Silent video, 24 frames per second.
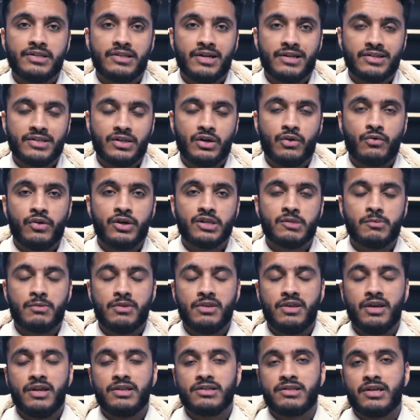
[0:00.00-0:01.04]
is nice and crisp
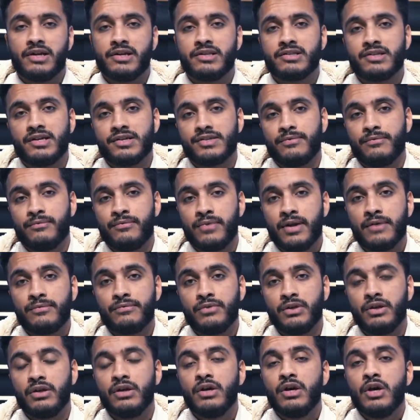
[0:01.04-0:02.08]
and the inside is nice and
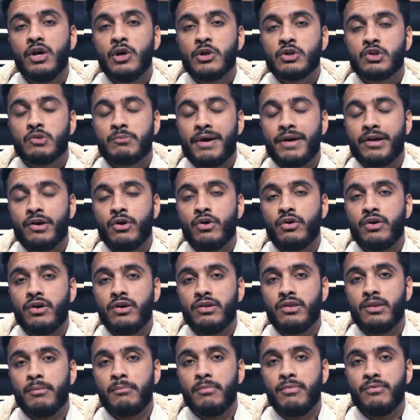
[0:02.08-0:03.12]
fluffy. So by
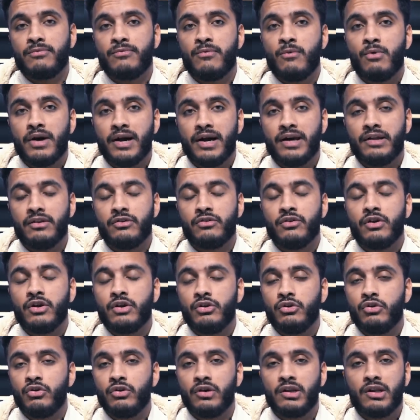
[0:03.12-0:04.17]
cooking them beforehand,
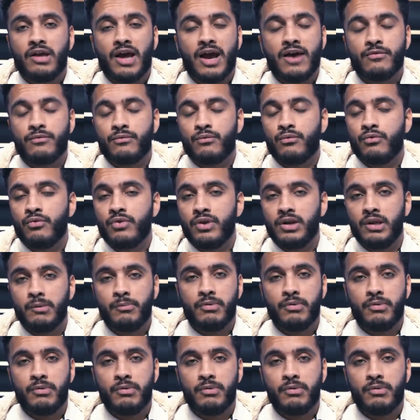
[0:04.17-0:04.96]
you're going to have really